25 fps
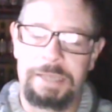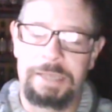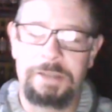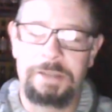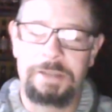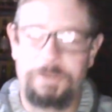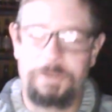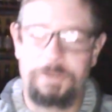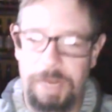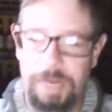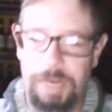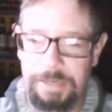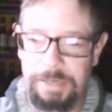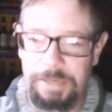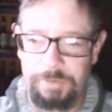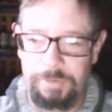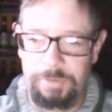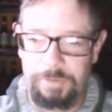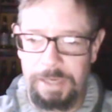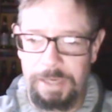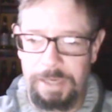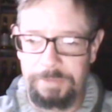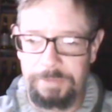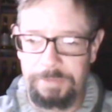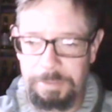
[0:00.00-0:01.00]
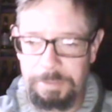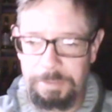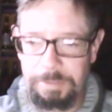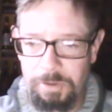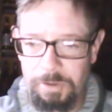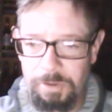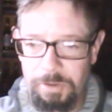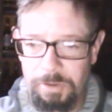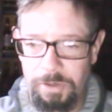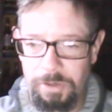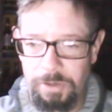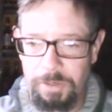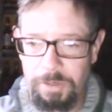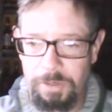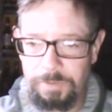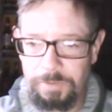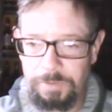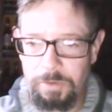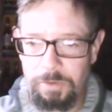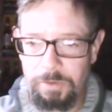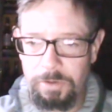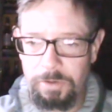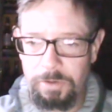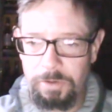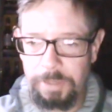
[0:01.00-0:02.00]
enough rant and raving. I'm going off. I'm
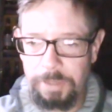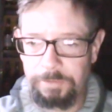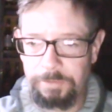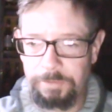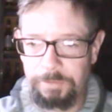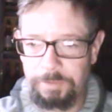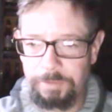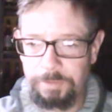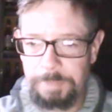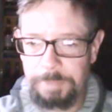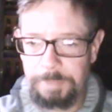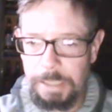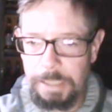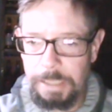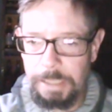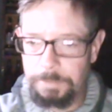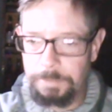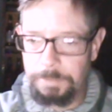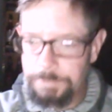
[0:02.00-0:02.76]
going crazy. I'm flipping out.